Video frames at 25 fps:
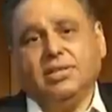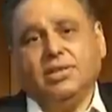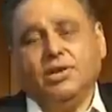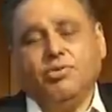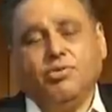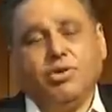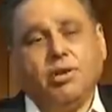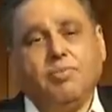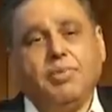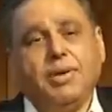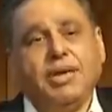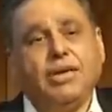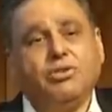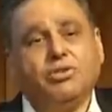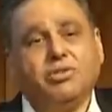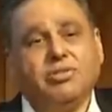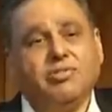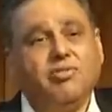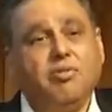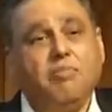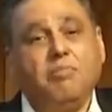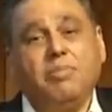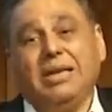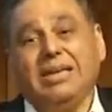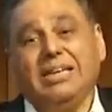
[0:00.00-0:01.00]
You want to pay
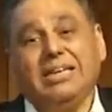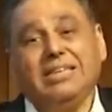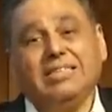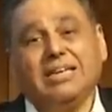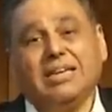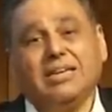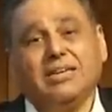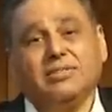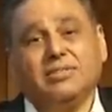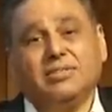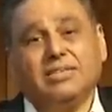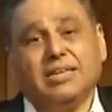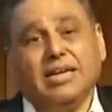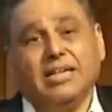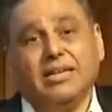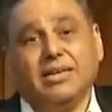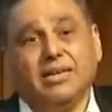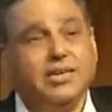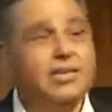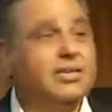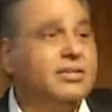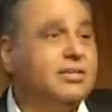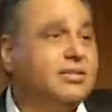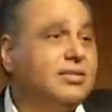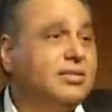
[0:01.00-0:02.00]
yourself $1 million
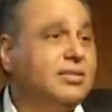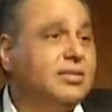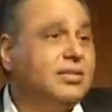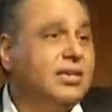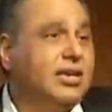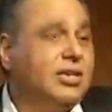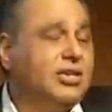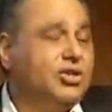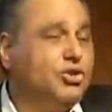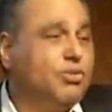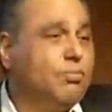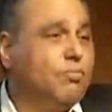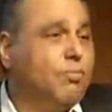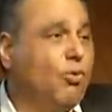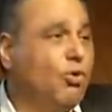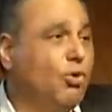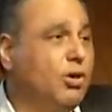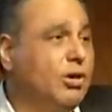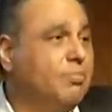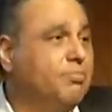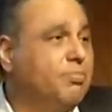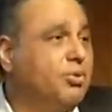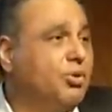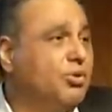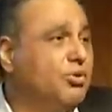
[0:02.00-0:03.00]
salary, and your
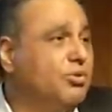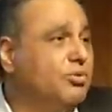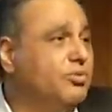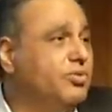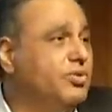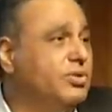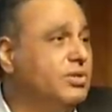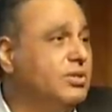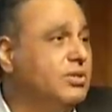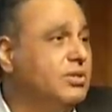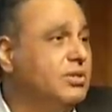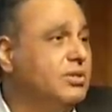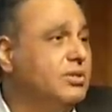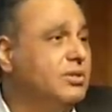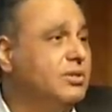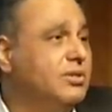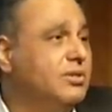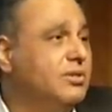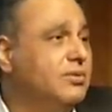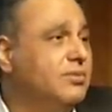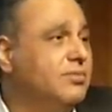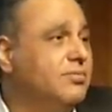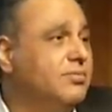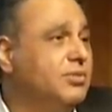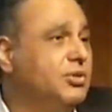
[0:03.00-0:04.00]
board approves,
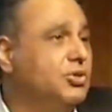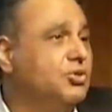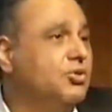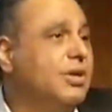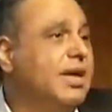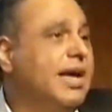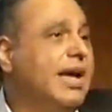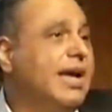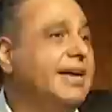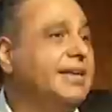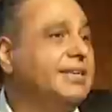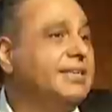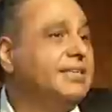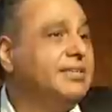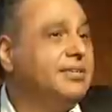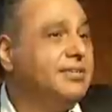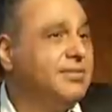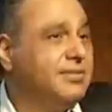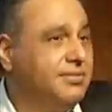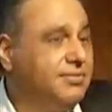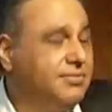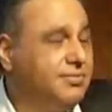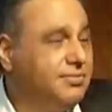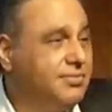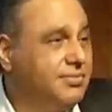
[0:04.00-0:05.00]
you can.
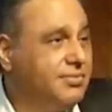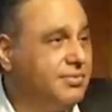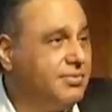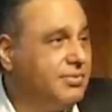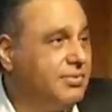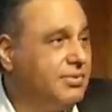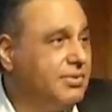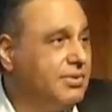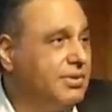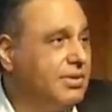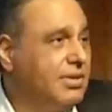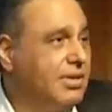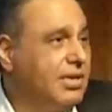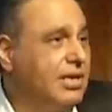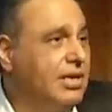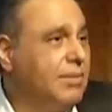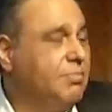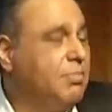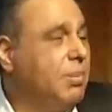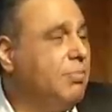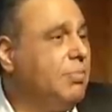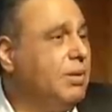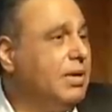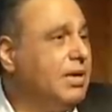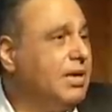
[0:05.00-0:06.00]
In a
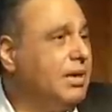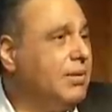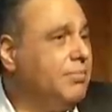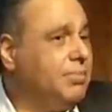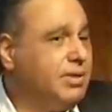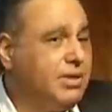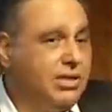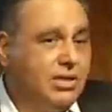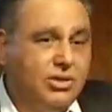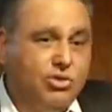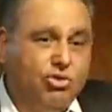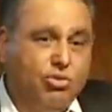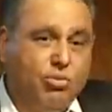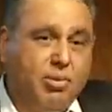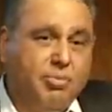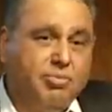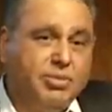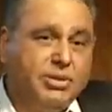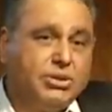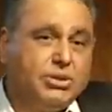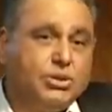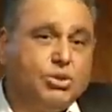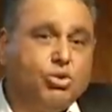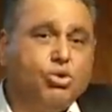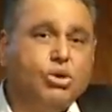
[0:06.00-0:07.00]
public company, you may
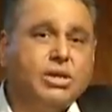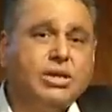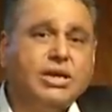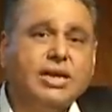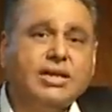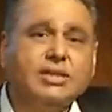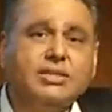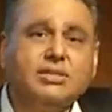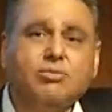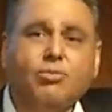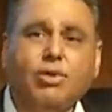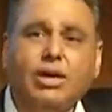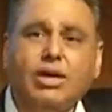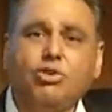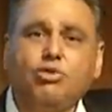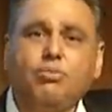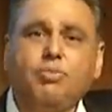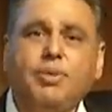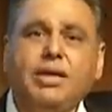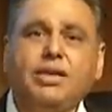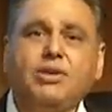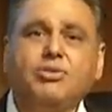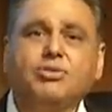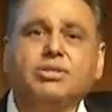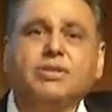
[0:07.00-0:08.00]
be scrutinized. Why are you
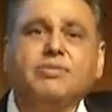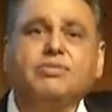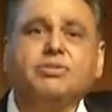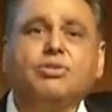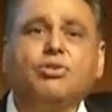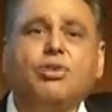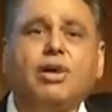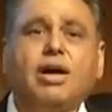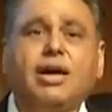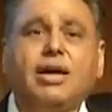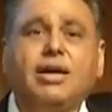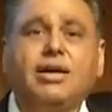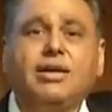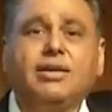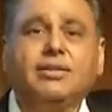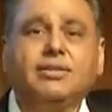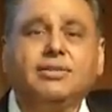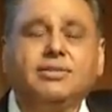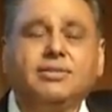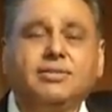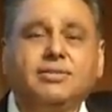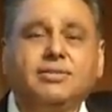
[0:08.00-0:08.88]
paying yourself so high?